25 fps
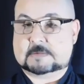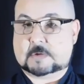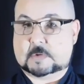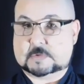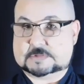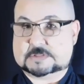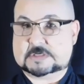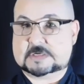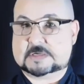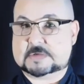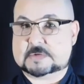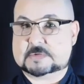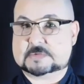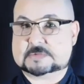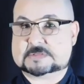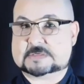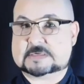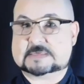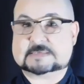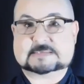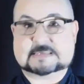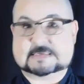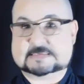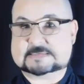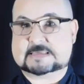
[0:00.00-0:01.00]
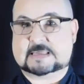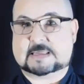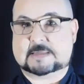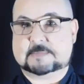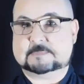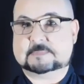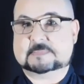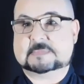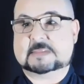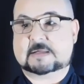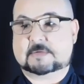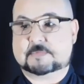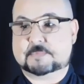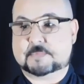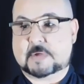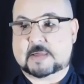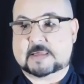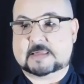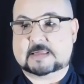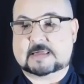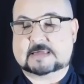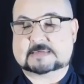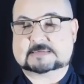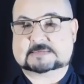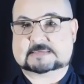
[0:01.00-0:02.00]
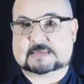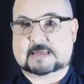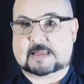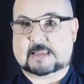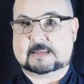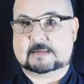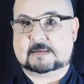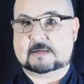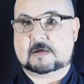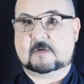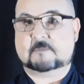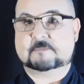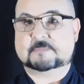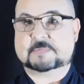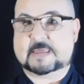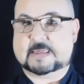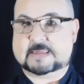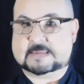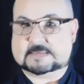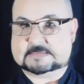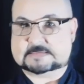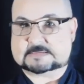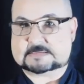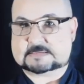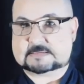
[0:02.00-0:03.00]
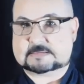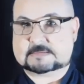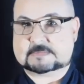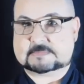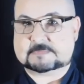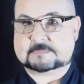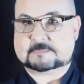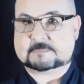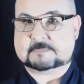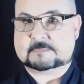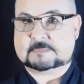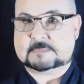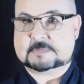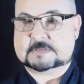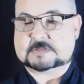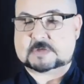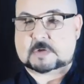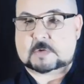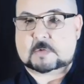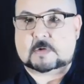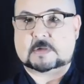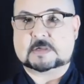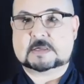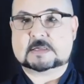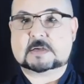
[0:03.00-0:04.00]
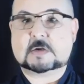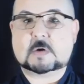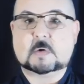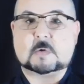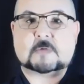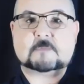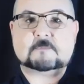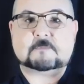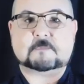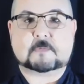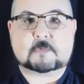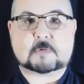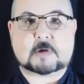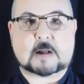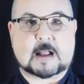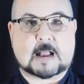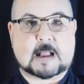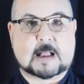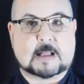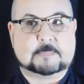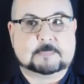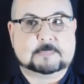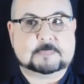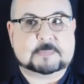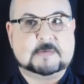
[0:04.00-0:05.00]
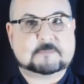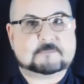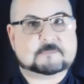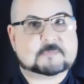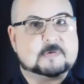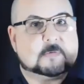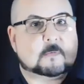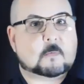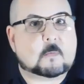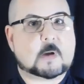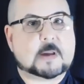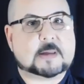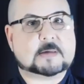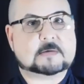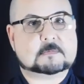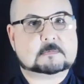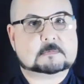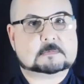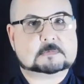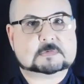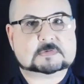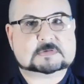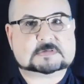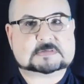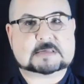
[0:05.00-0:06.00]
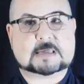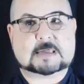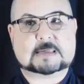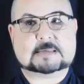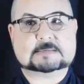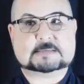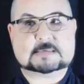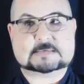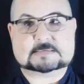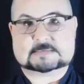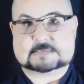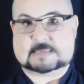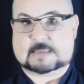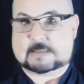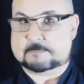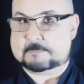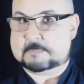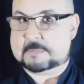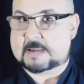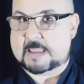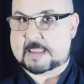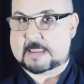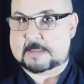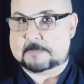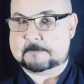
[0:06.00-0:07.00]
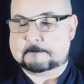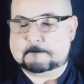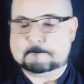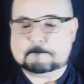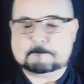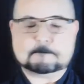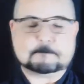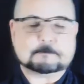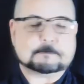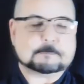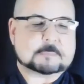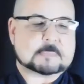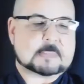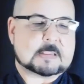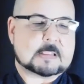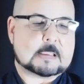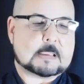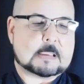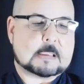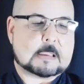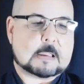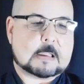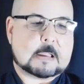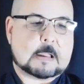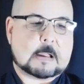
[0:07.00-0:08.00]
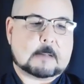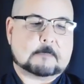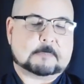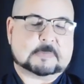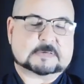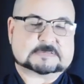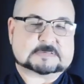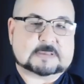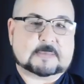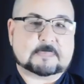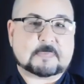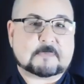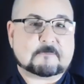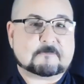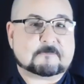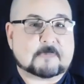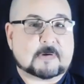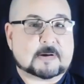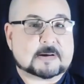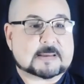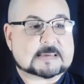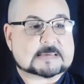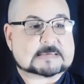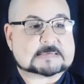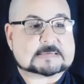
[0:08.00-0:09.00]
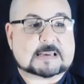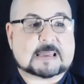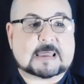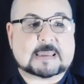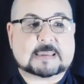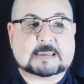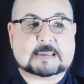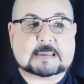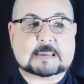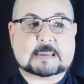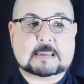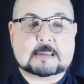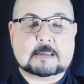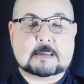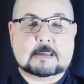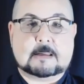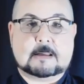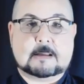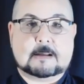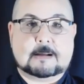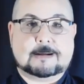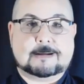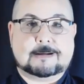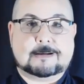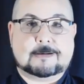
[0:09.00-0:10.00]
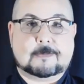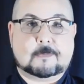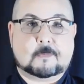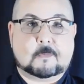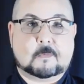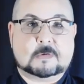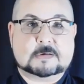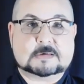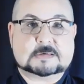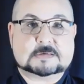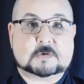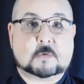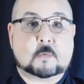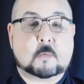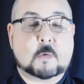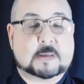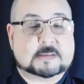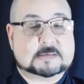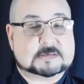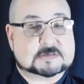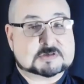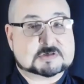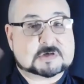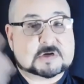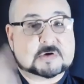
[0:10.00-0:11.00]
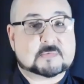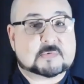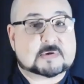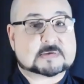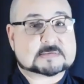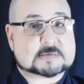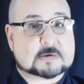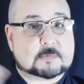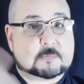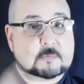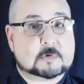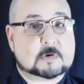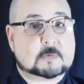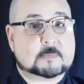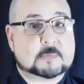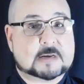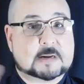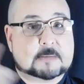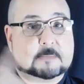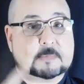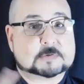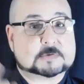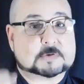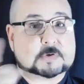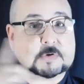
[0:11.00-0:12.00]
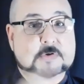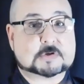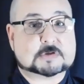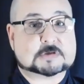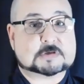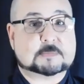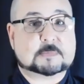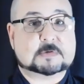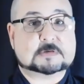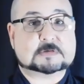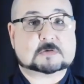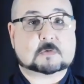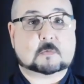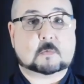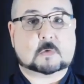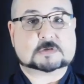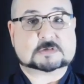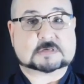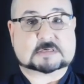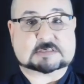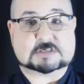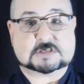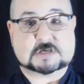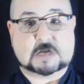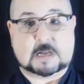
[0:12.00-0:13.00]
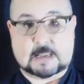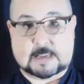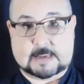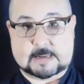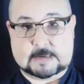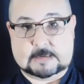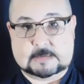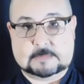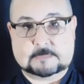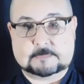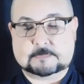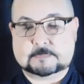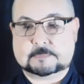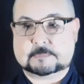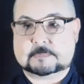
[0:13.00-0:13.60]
Oshikiuchi is the same, the great style of deists. So he's looking for a different way to say the same name. But something funny is like when Shinra Saburo Minamoto no Yoshimitsu was a child,